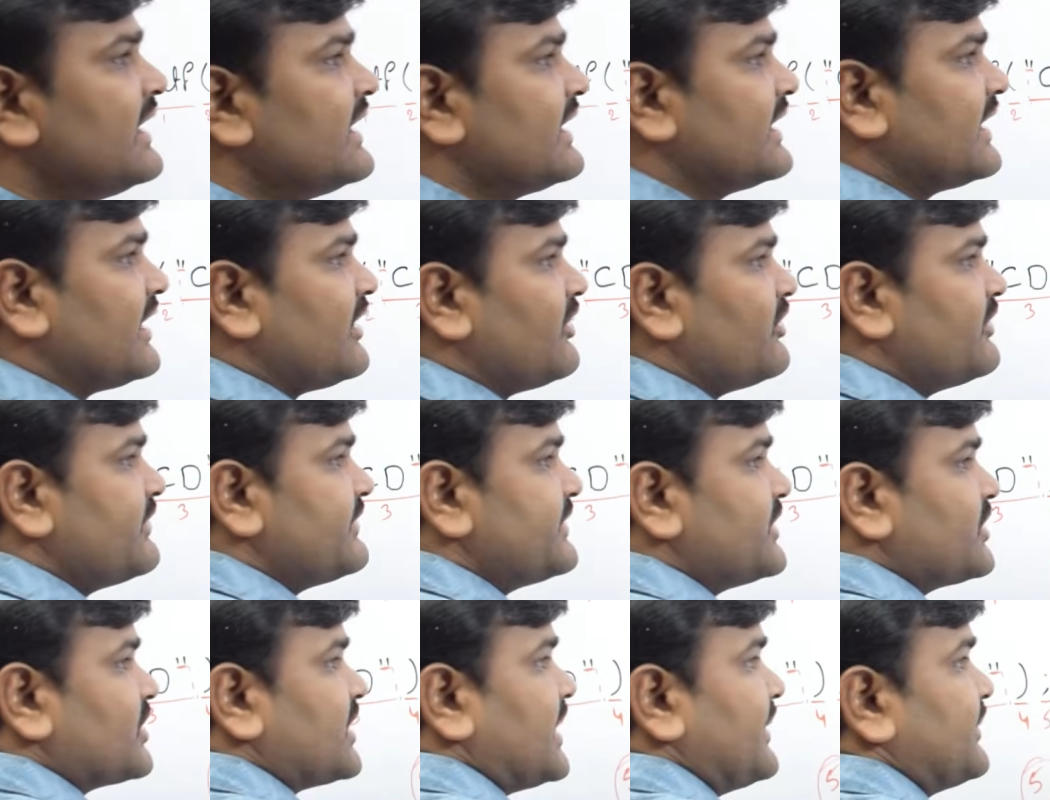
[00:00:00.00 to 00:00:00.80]
Now, if
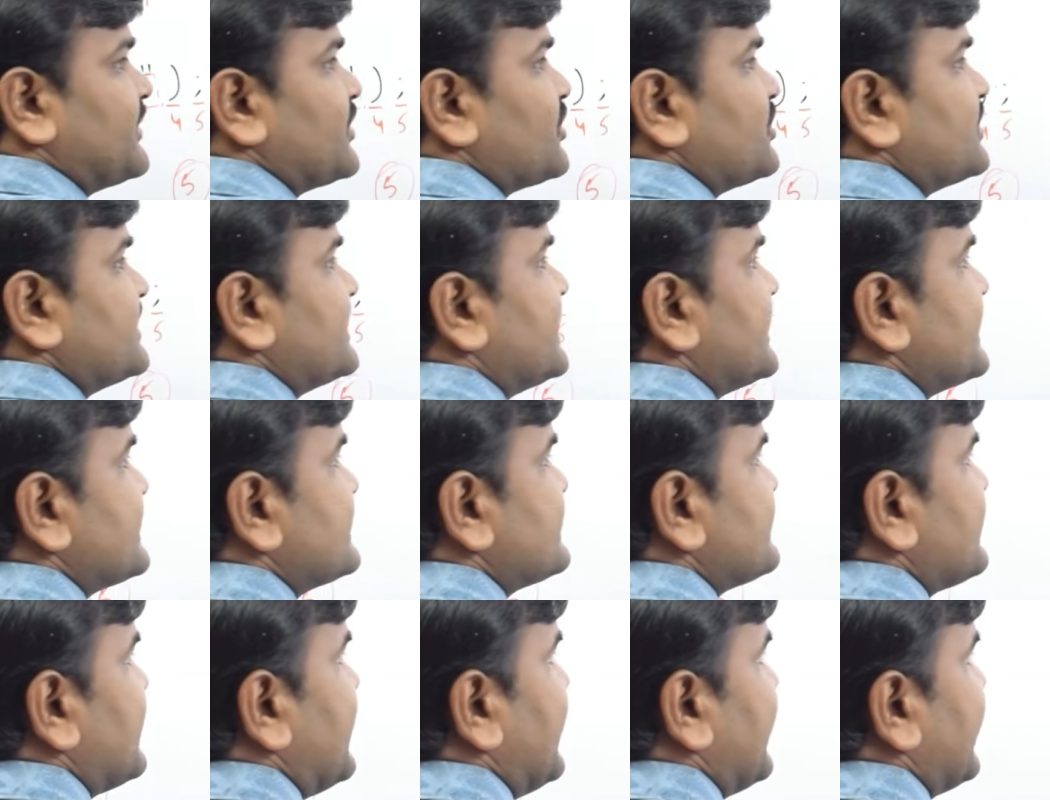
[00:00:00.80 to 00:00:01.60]
you come to
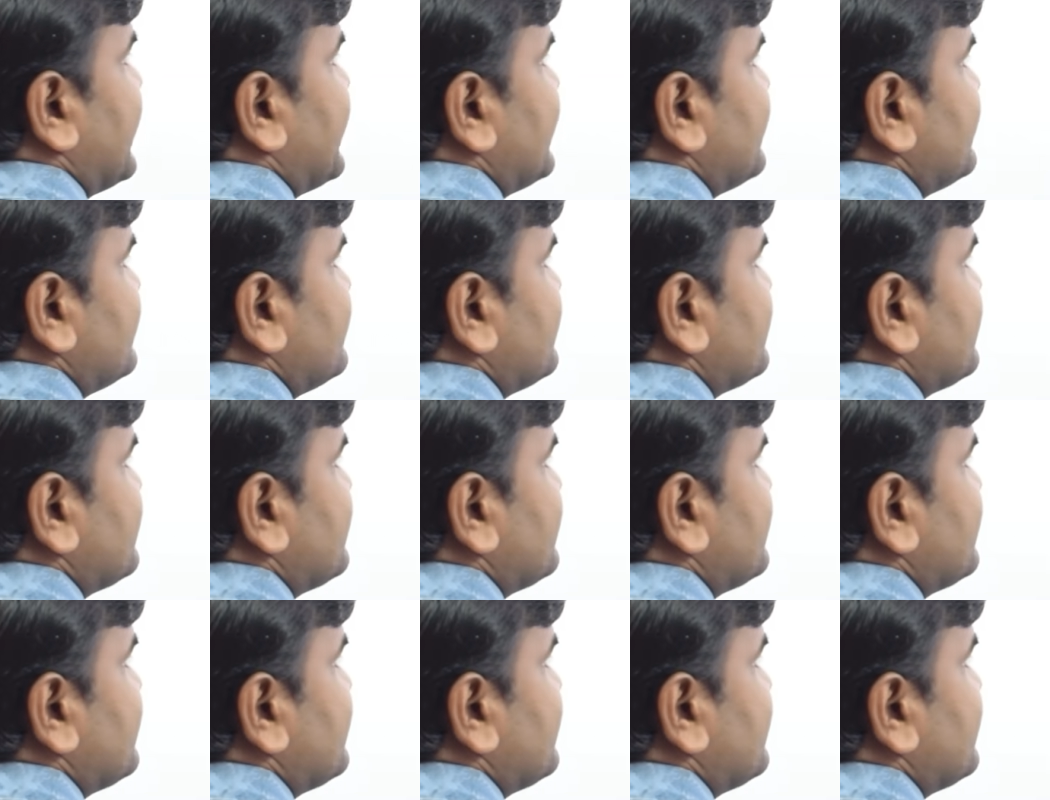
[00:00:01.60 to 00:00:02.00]
this line,